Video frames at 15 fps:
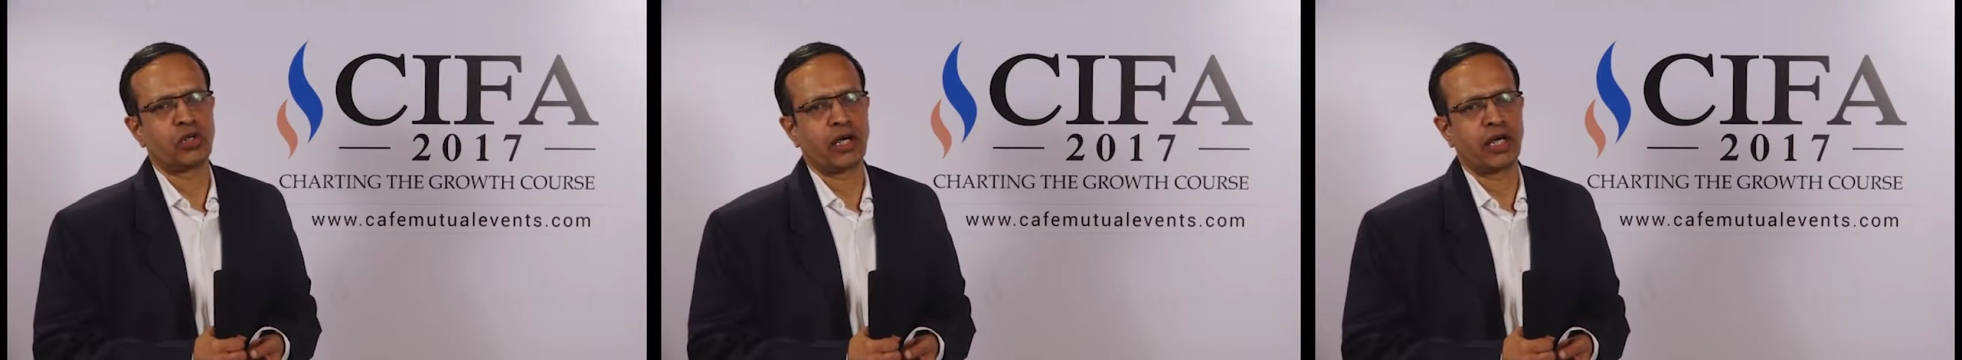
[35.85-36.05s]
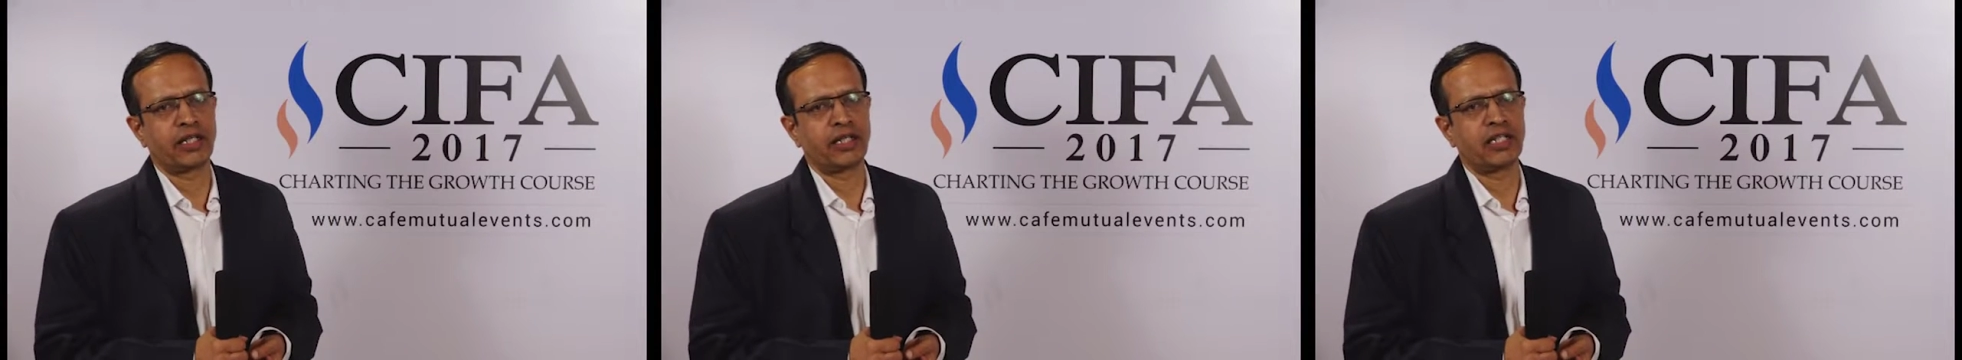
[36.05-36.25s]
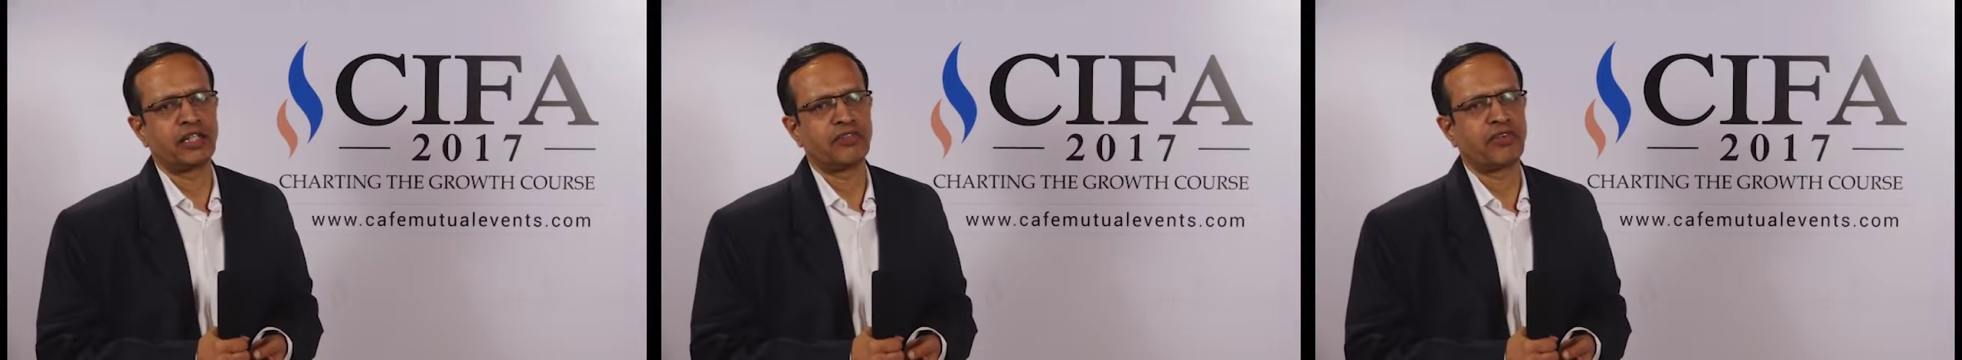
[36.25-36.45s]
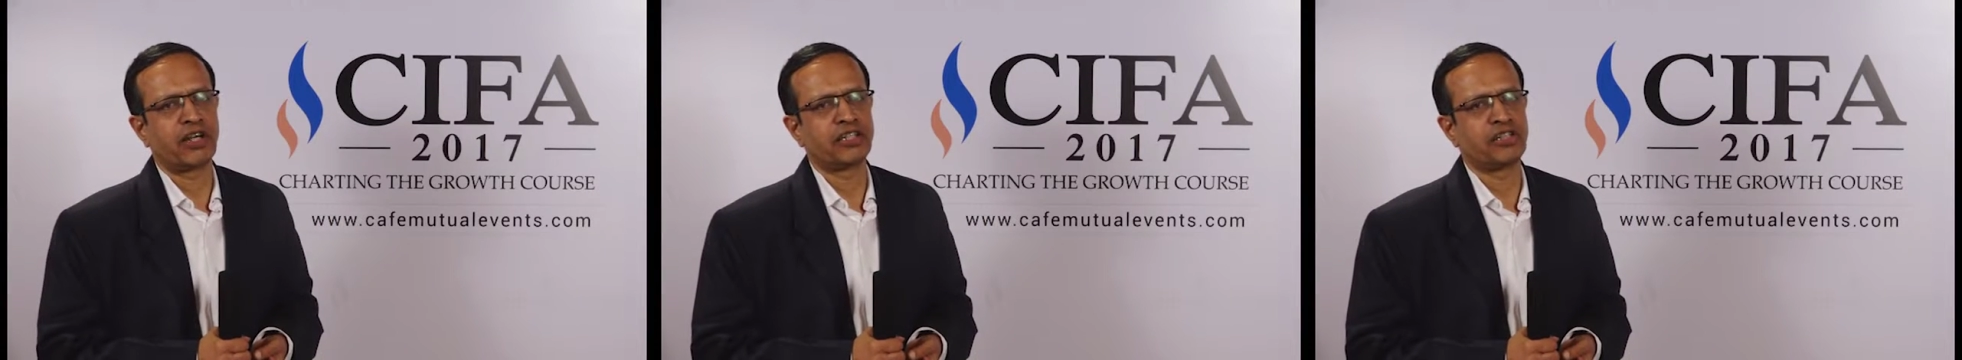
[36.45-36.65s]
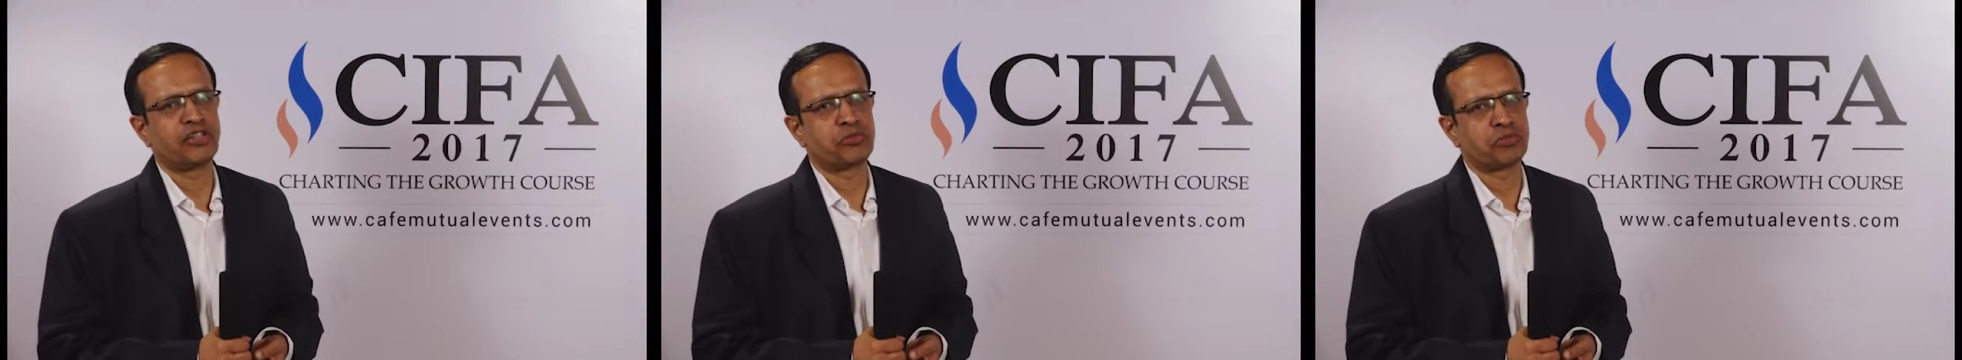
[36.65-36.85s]

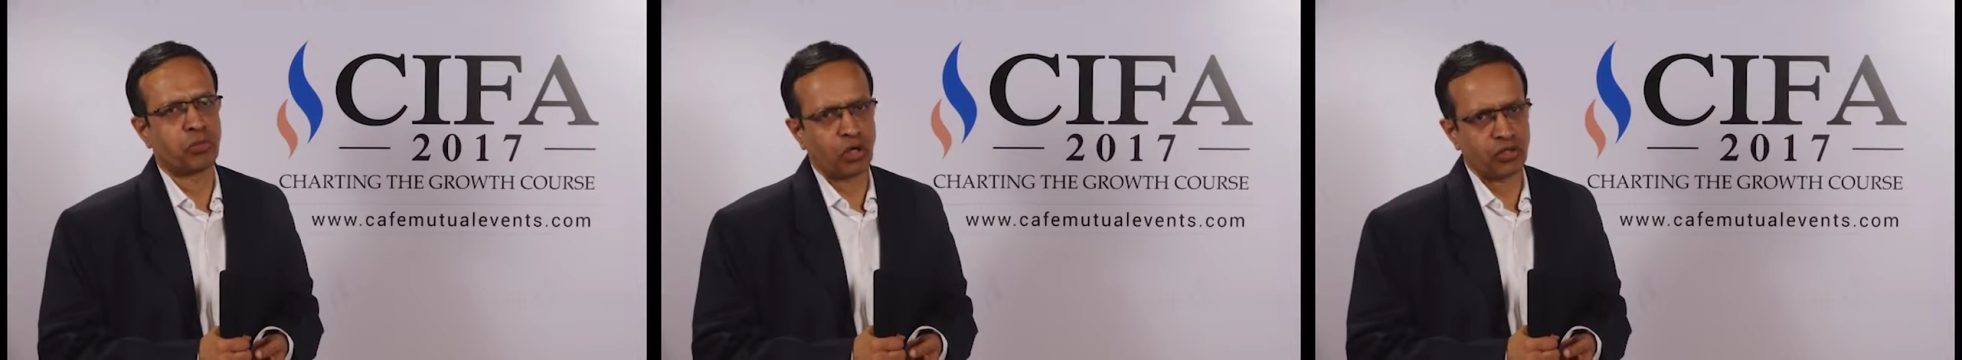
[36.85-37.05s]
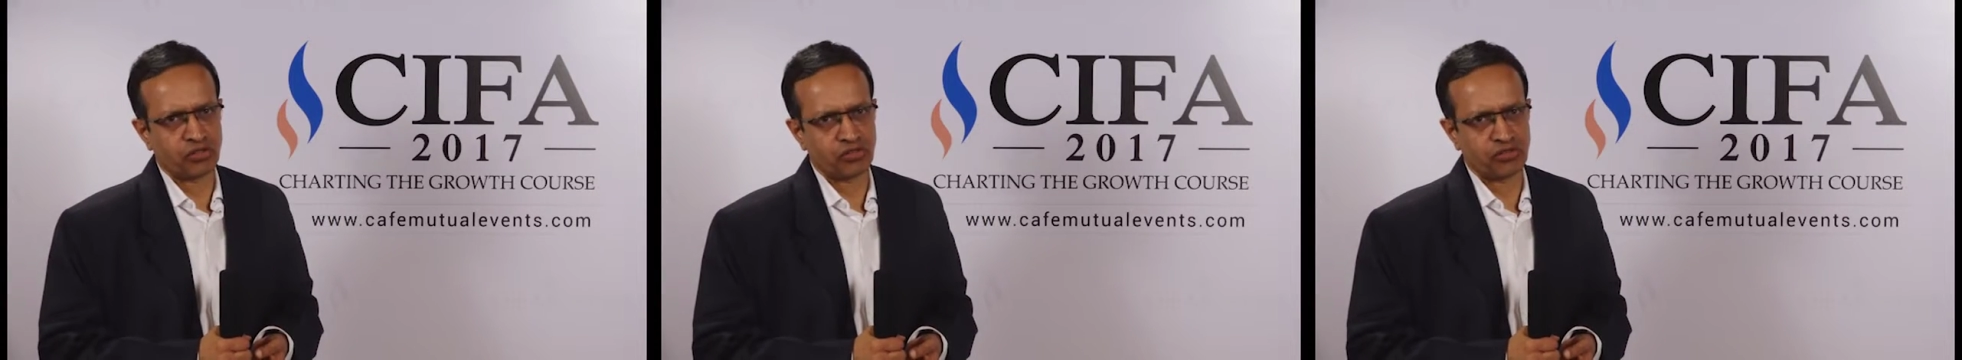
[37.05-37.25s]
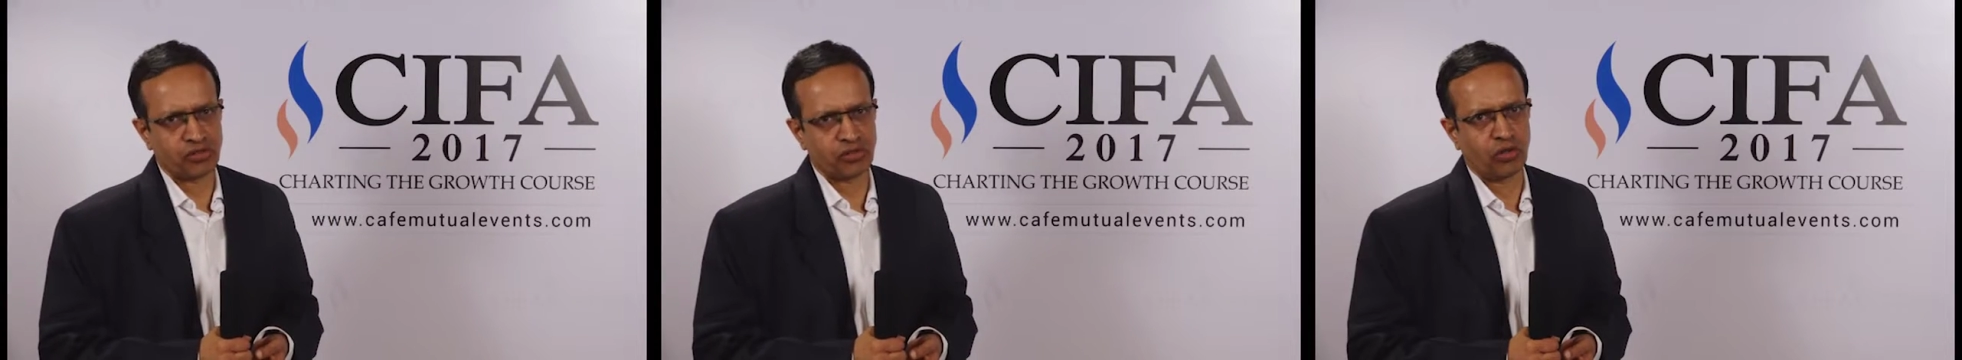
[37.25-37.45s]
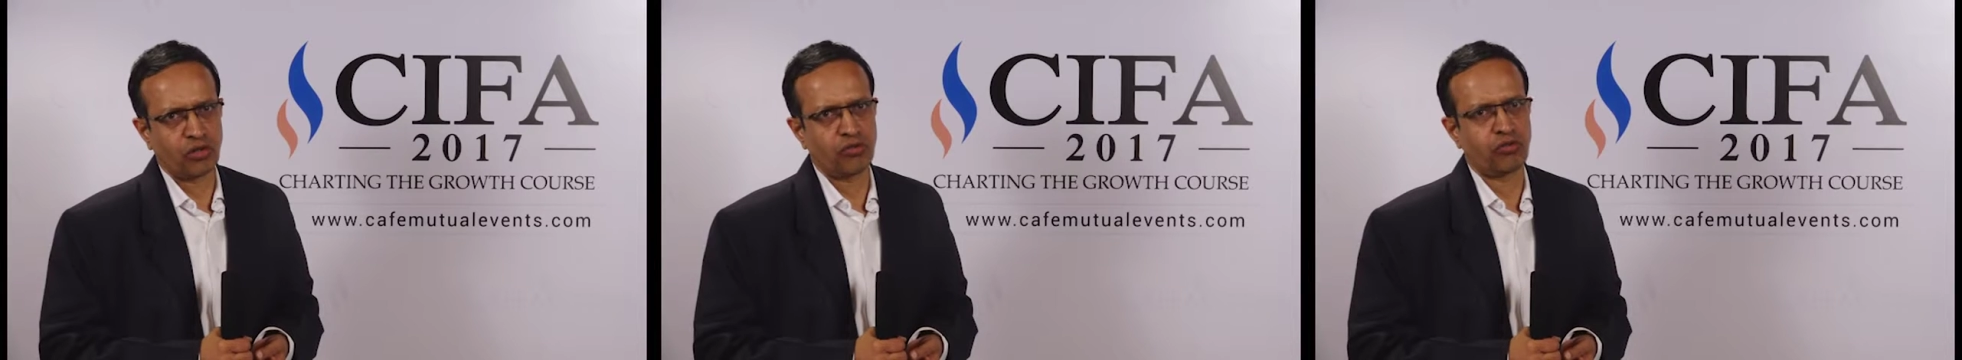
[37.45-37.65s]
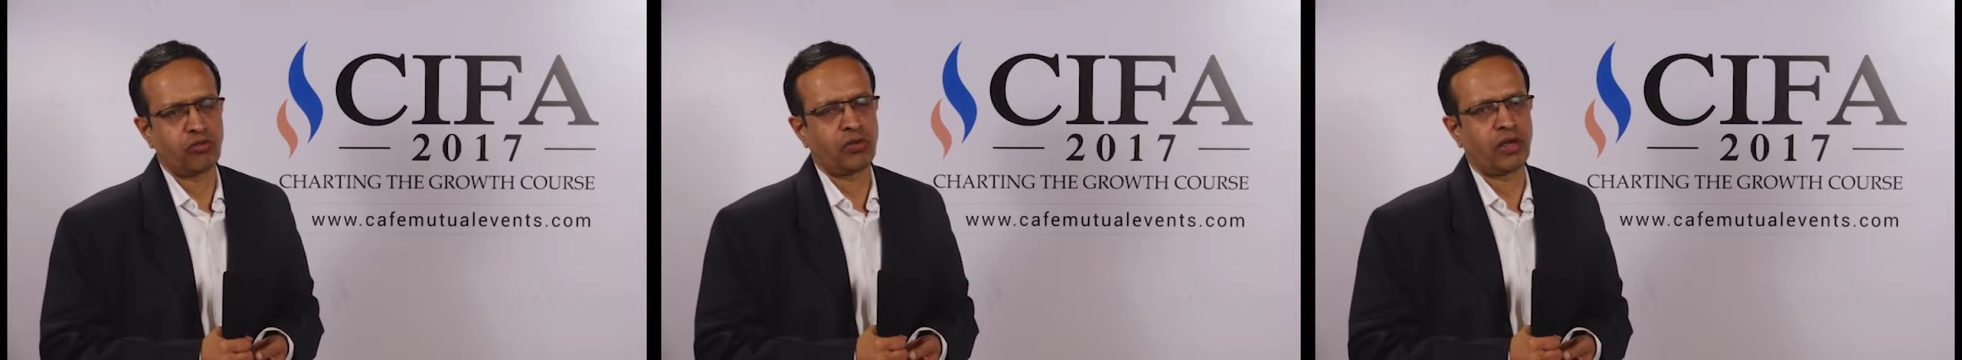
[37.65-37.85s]
identify these spots
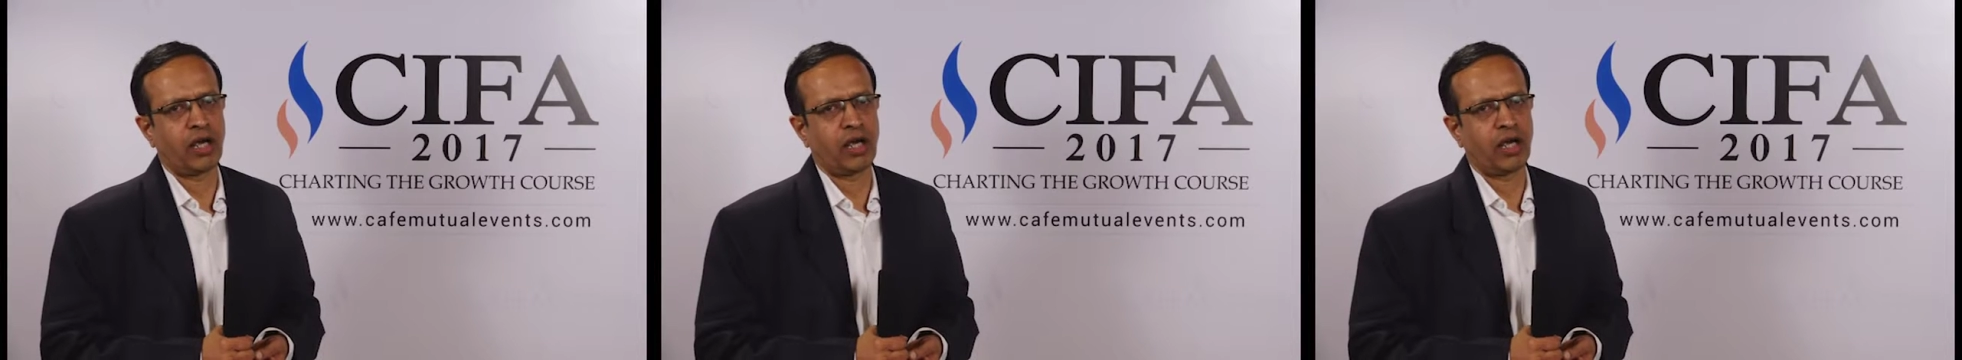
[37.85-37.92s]
of